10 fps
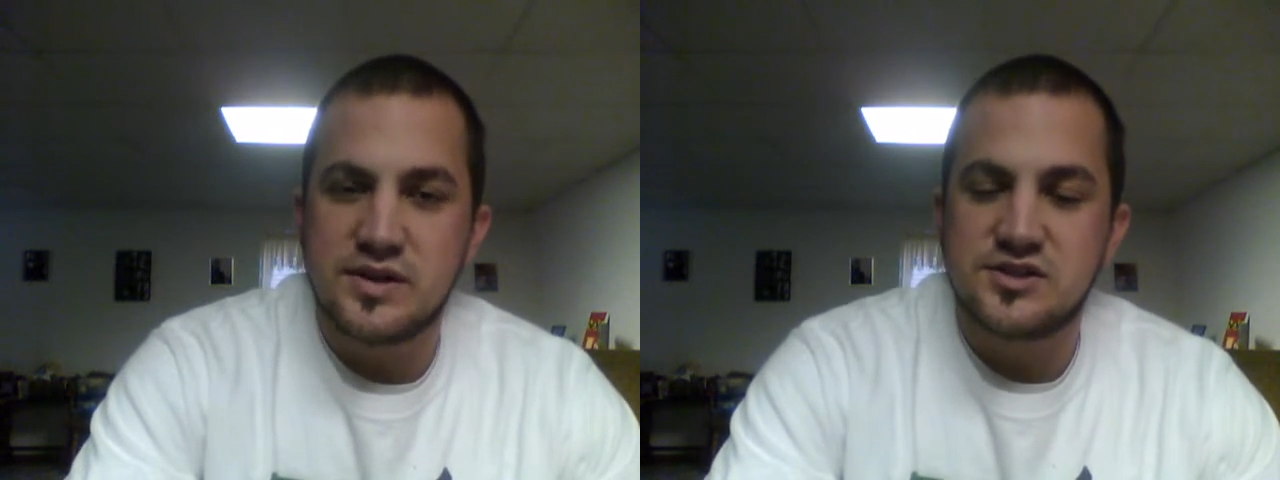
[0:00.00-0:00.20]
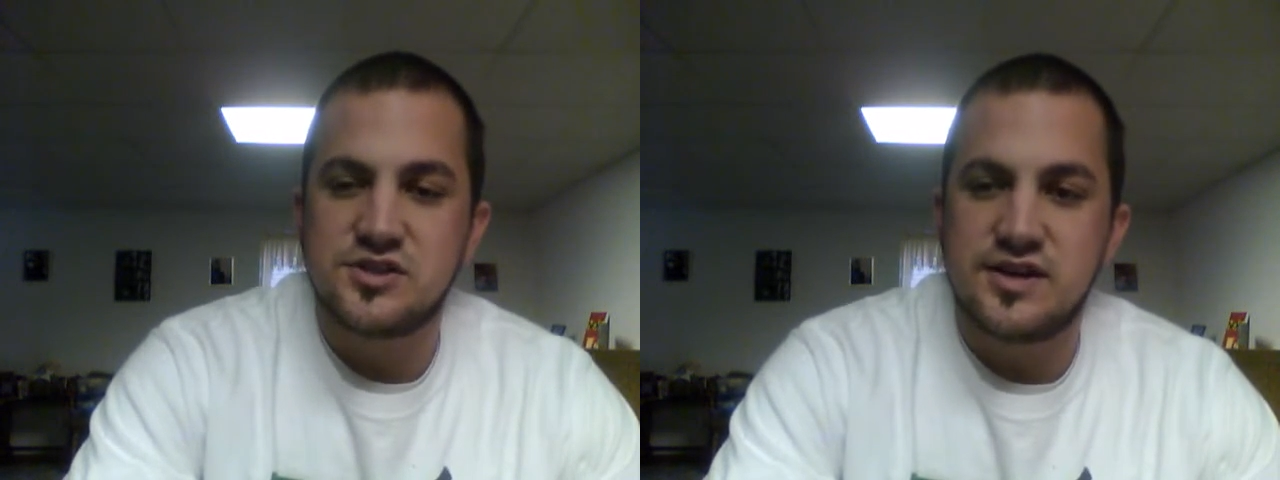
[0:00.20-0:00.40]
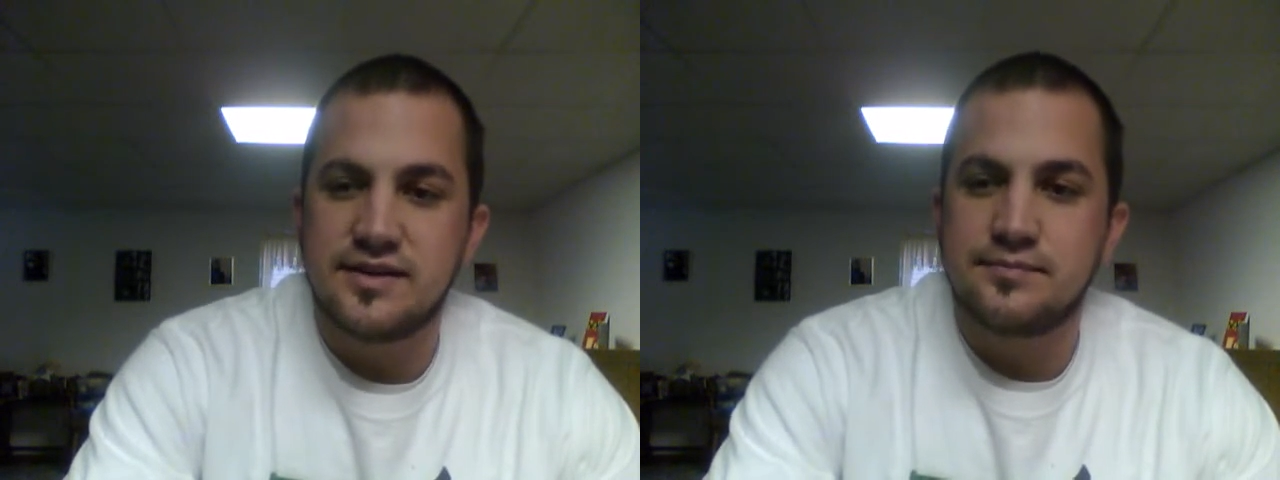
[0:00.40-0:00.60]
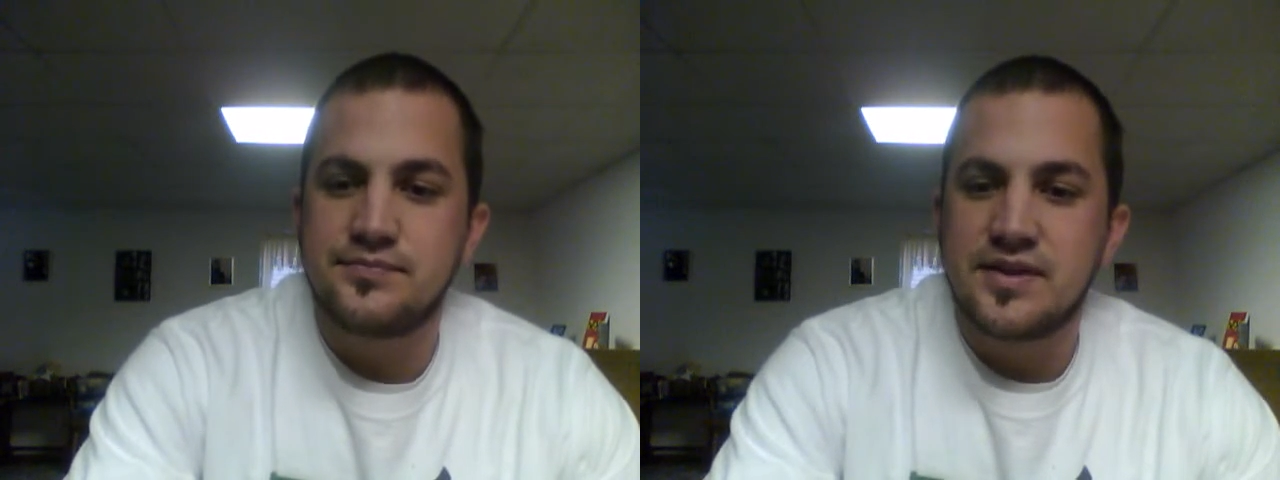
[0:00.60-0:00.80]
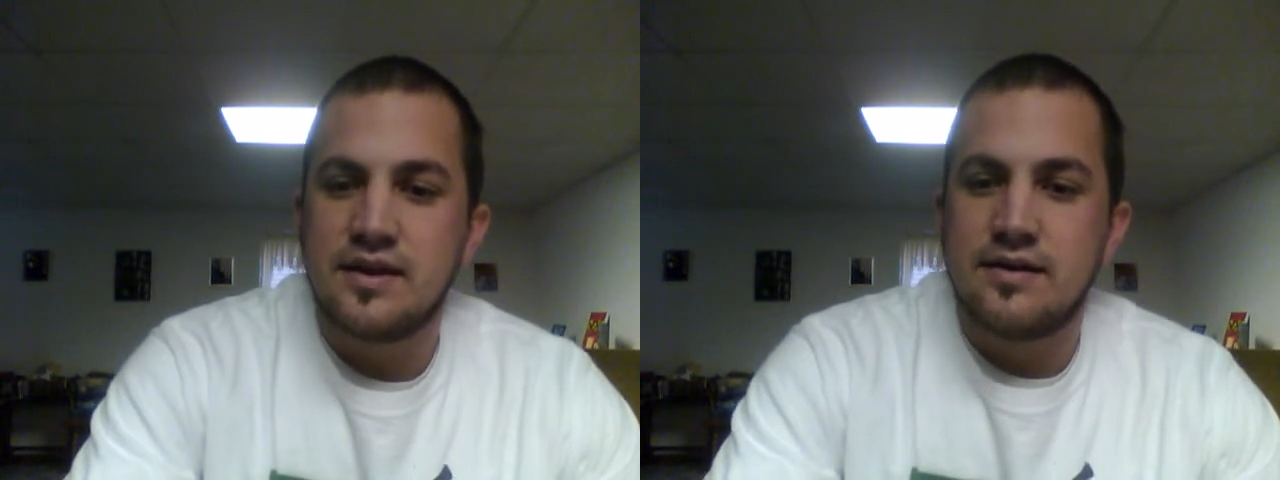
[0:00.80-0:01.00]
best you can.
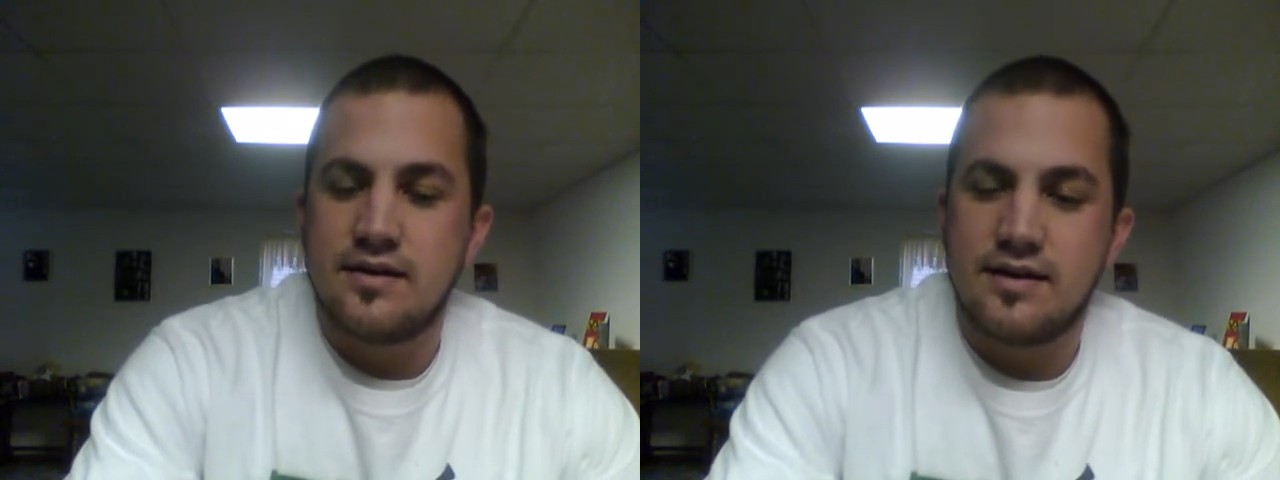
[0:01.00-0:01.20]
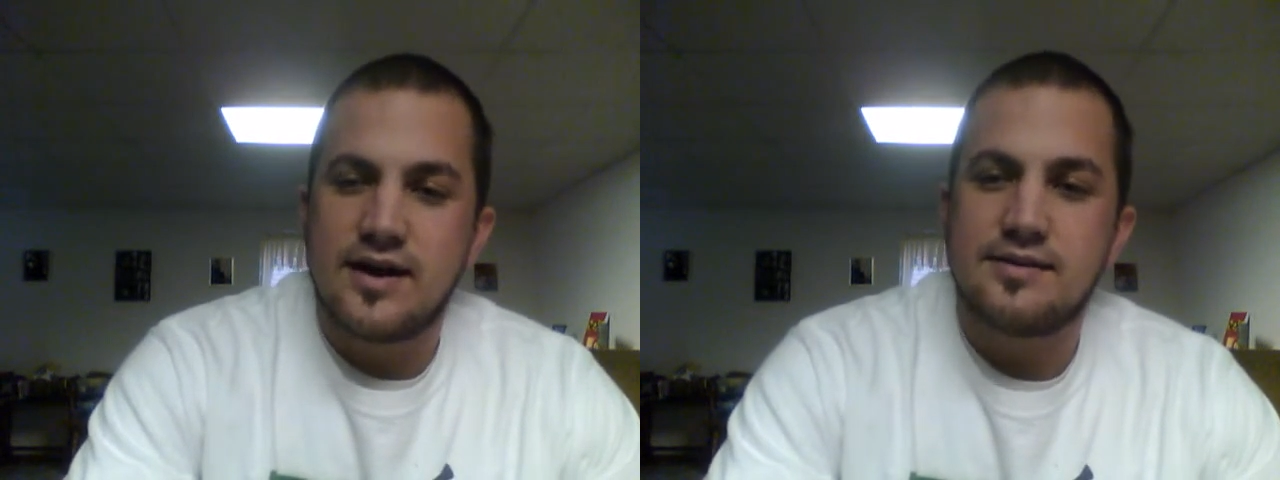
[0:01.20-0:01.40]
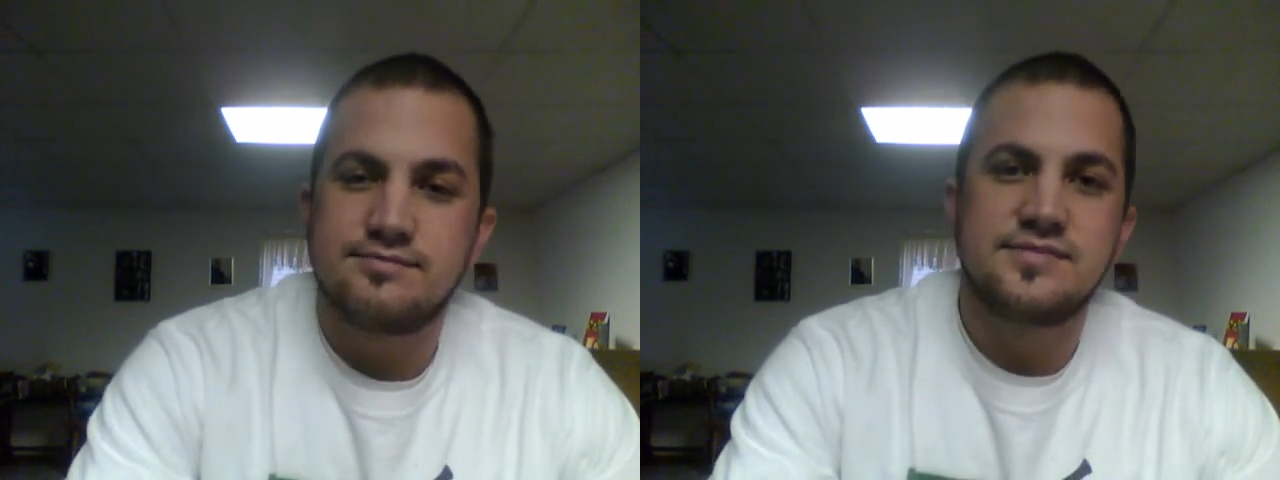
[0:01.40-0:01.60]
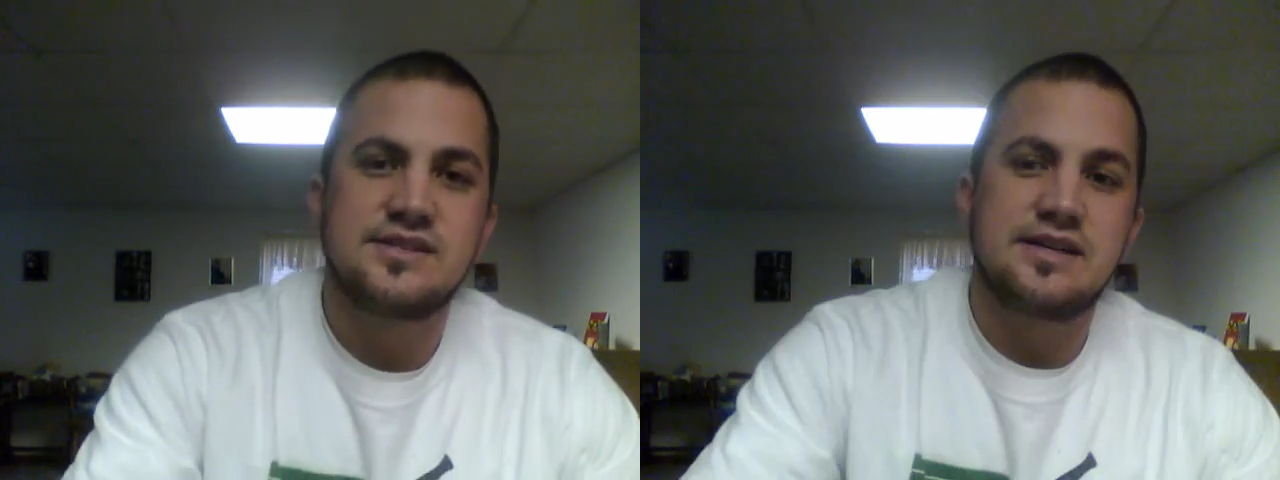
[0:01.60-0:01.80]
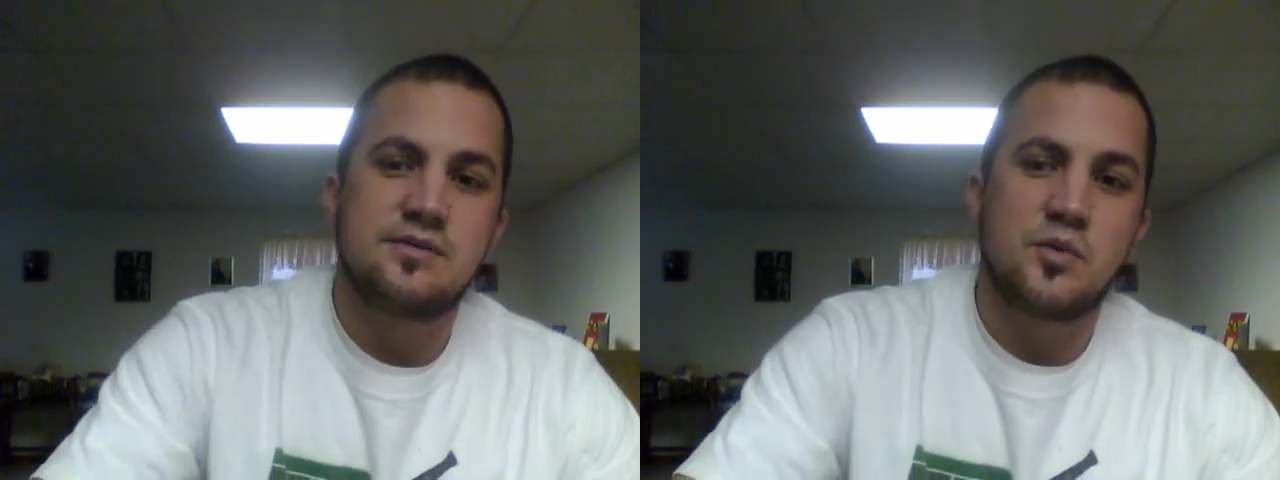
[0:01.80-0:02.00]
All right,
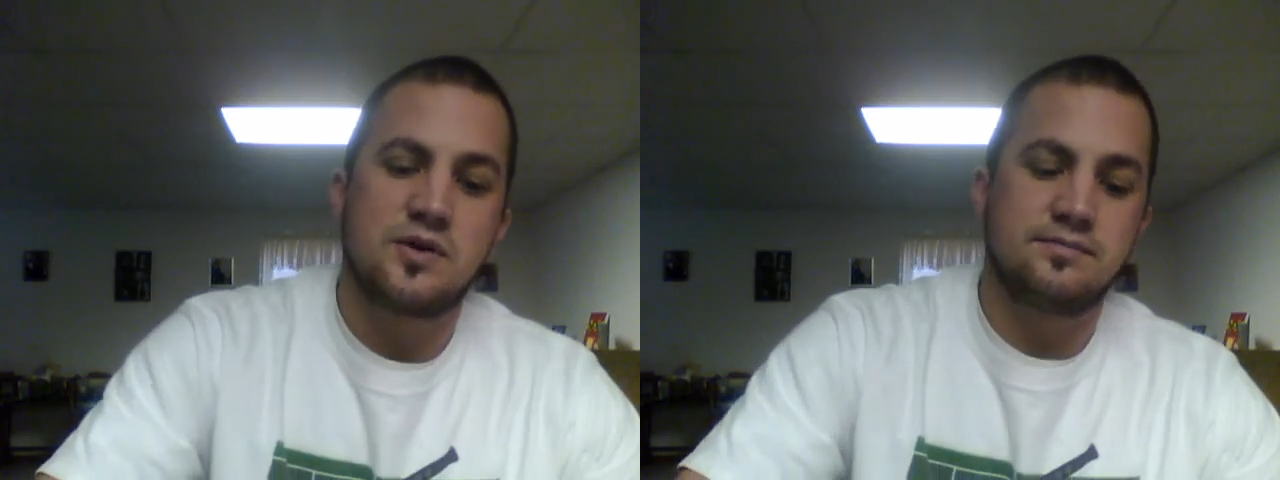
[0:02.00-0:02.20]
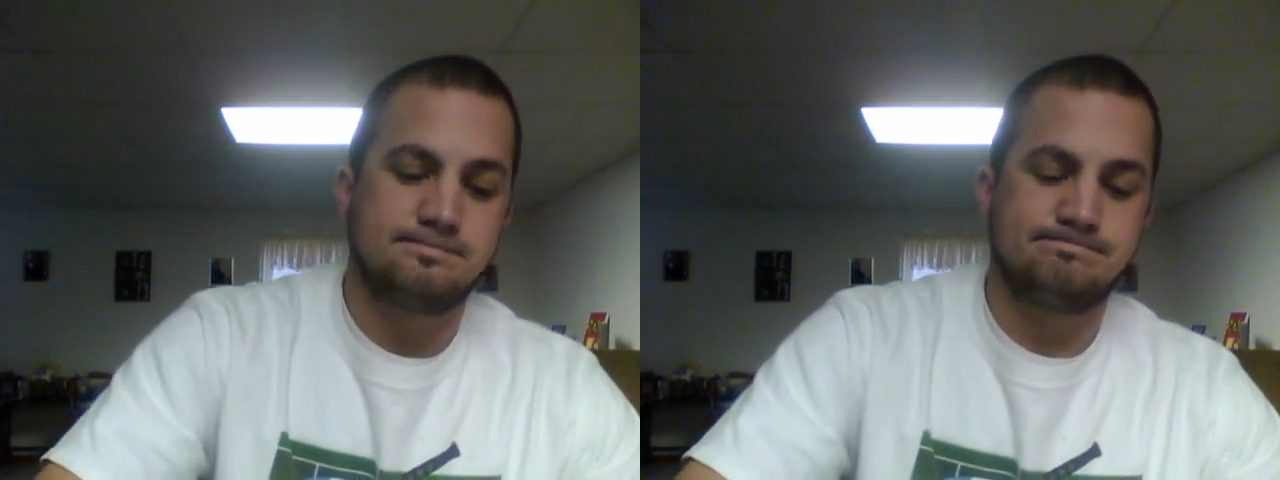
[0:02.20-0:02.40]
see you tomorrow.